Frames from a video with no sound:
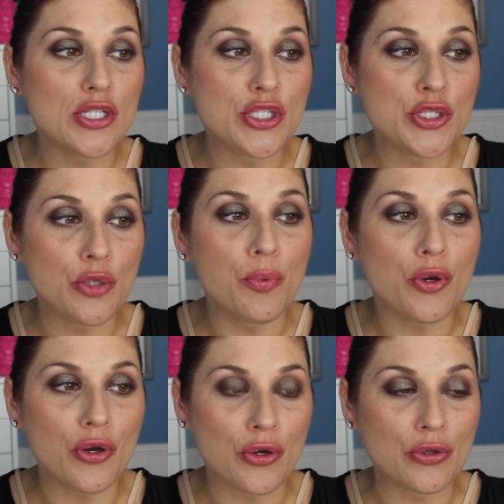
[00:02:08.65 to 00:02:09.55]

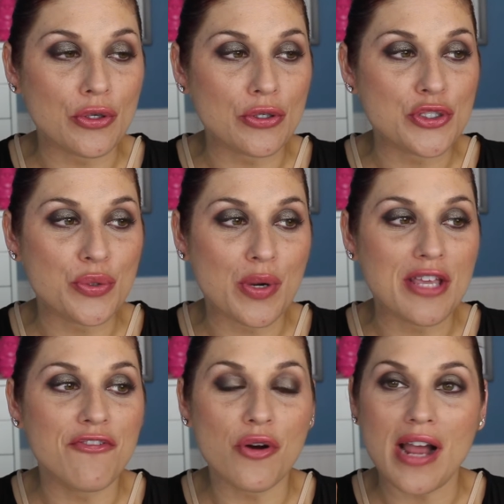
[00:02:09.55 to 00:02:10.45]
Super Curler
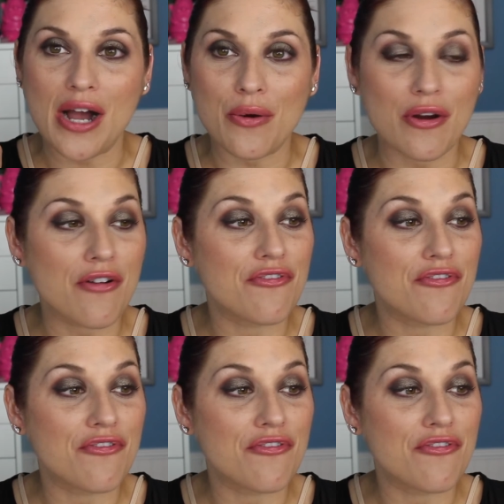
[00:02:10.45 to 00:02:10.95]
24-hour